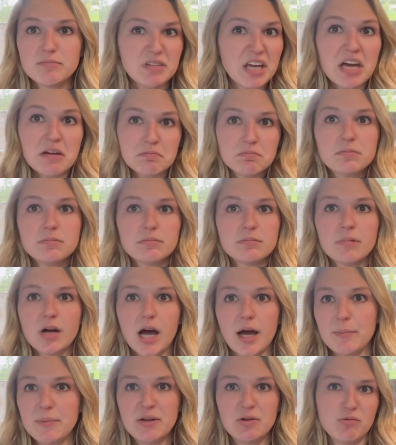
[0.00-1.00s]
Yeah,
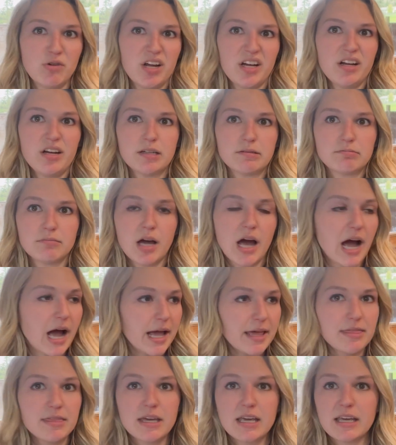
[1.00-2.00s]
I mean, why not?
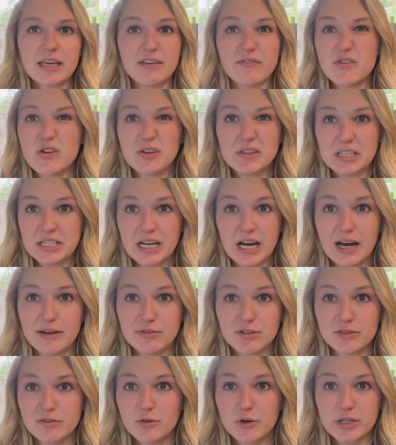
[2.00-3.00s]
I think if you had the
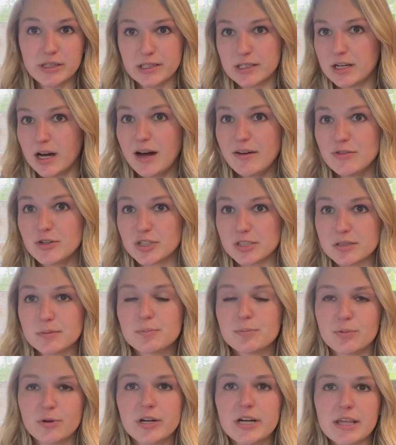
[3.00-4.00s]
cover for it, the cover's
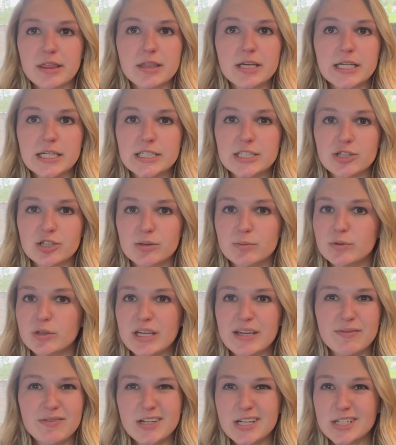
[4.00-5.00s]
pretty thick and durable.
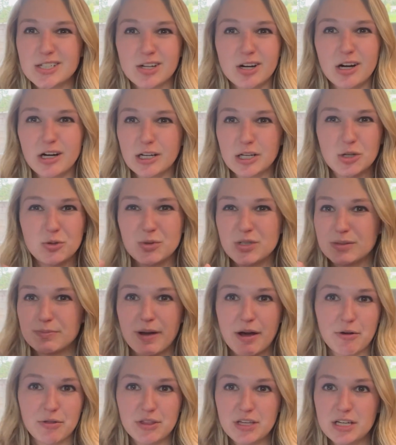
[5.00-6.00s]
Even a dog who is
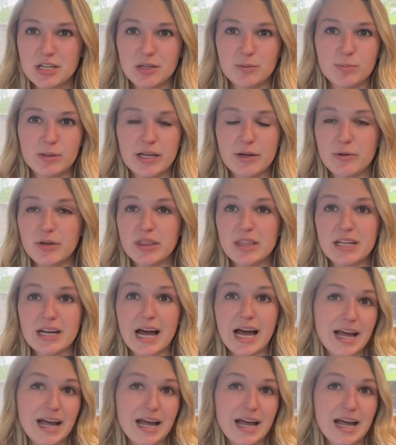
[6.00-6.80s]
mouthy could play with it.